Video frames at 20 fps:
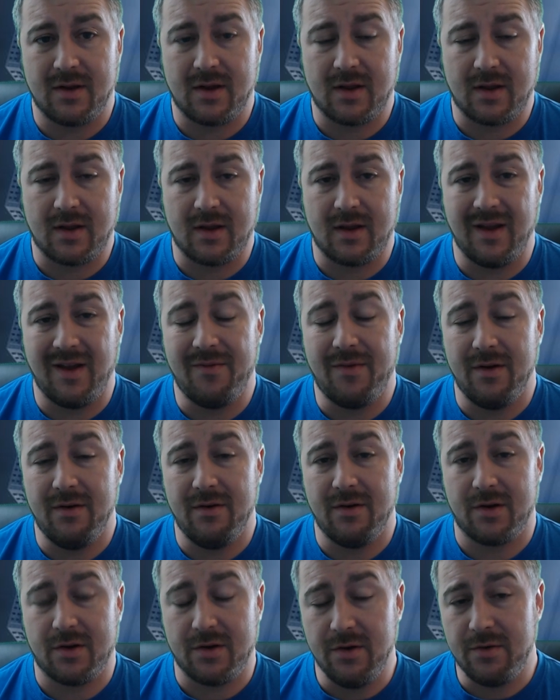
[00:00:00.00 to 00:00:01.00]
if you're a
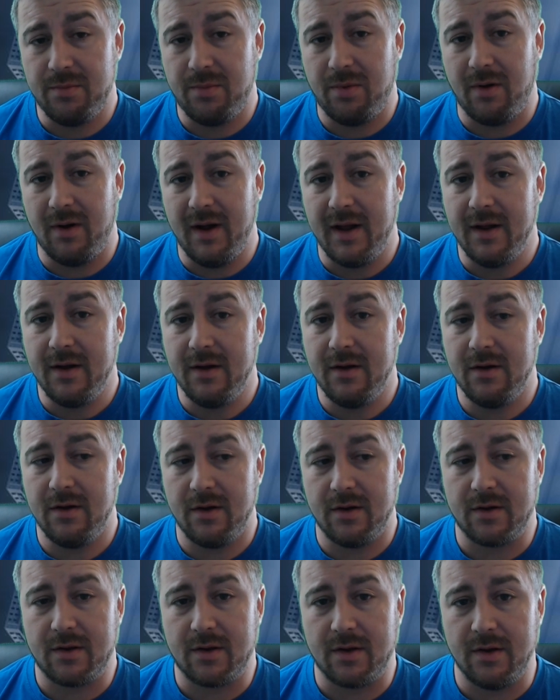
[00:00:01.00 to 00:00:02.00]
good player
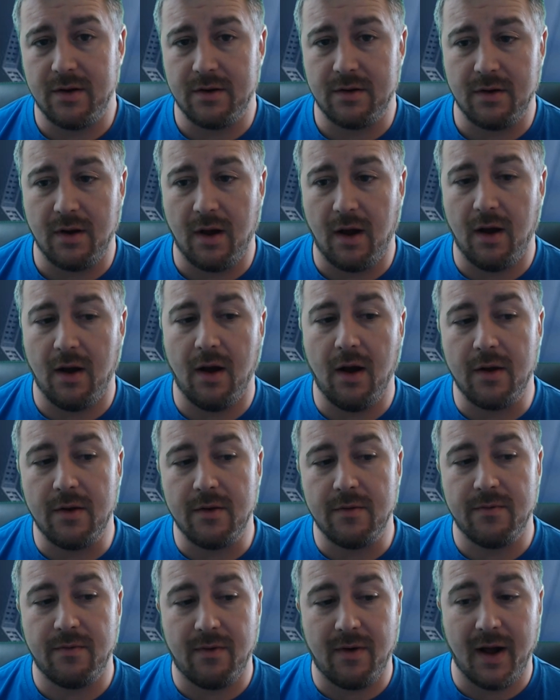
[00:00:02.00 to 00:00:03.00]
and can
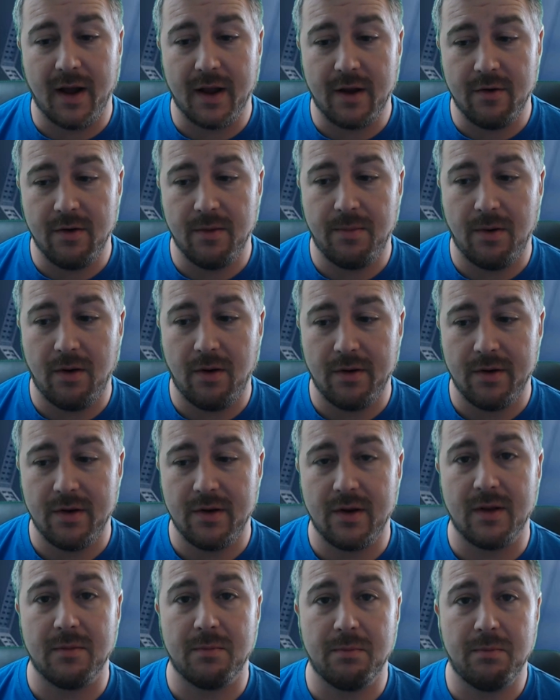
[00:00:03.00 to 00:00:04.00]
outfly your opponent,
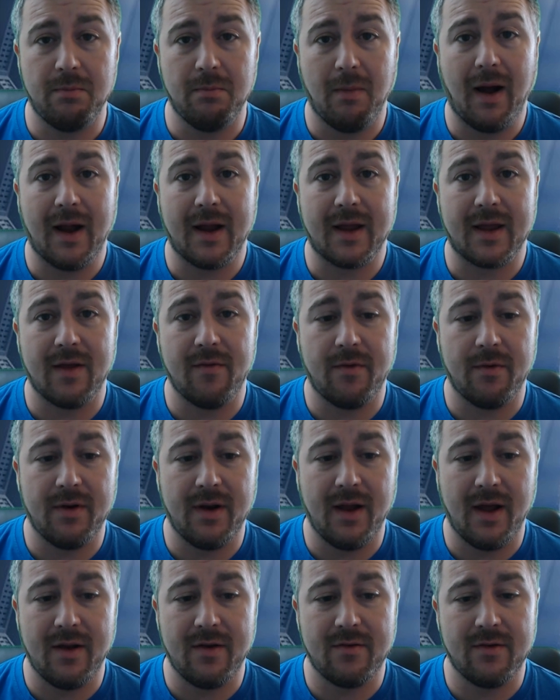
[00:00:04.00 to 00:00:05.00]
it might give you an
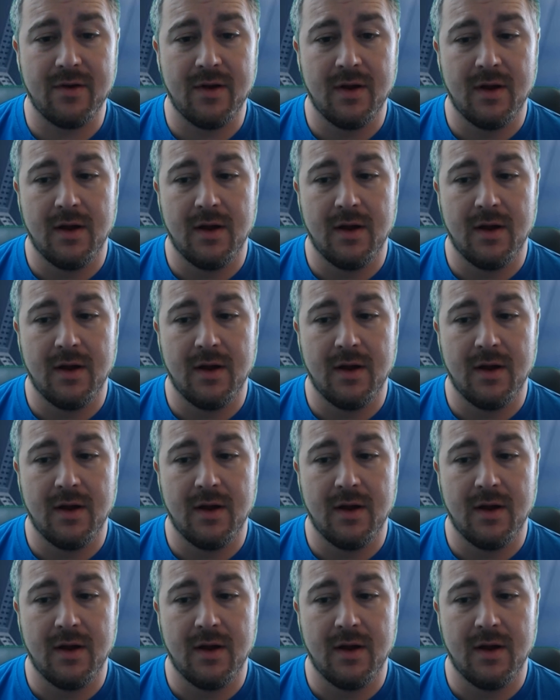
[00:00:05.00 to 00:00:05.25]
edge.